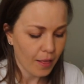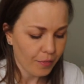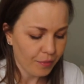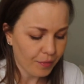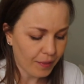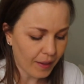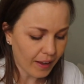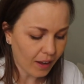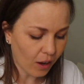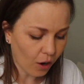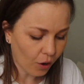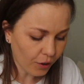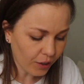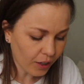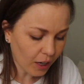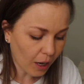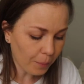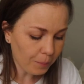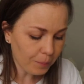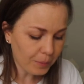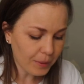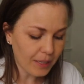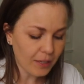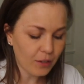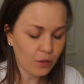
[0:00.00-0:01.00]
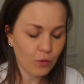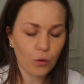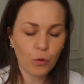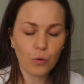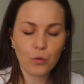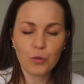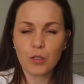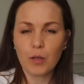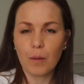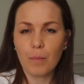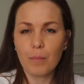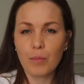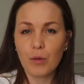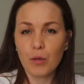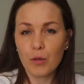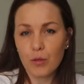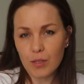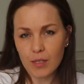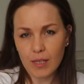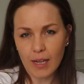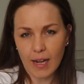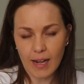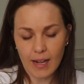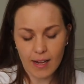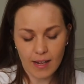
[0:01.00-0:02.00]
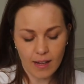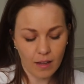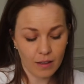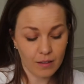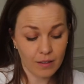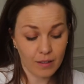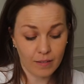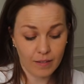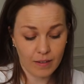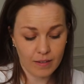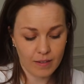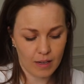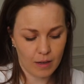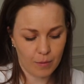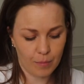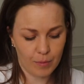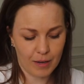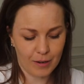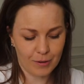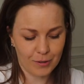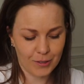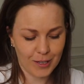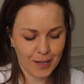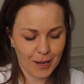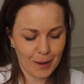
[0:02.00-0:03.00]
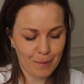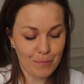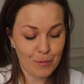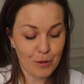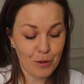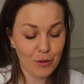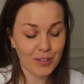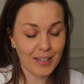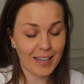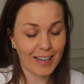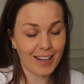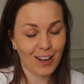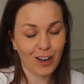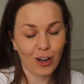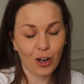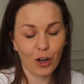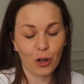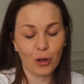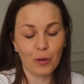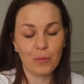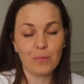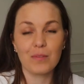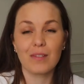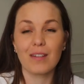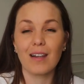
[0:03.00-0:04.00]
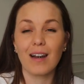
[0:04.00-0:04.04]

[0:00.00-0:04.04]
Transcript: They are a company called Muse, I think that's how you pronounce it, Muse Homes.